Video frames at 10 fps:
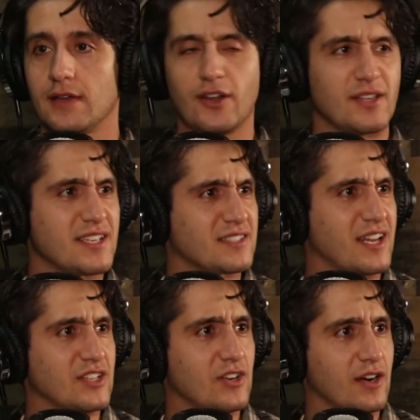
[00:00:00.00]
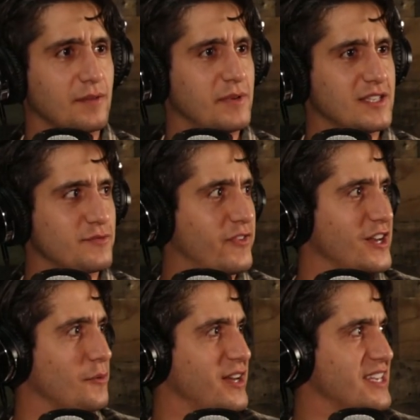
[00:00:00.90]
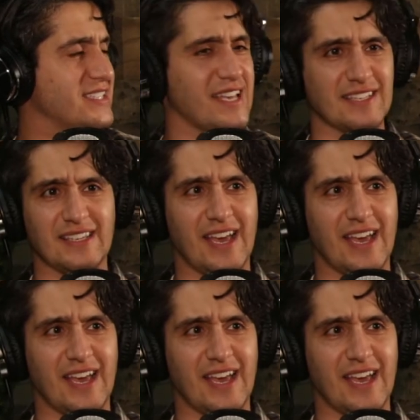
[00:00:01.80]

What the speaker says: I know that sounds kind of dark, but he's funnier when he says it.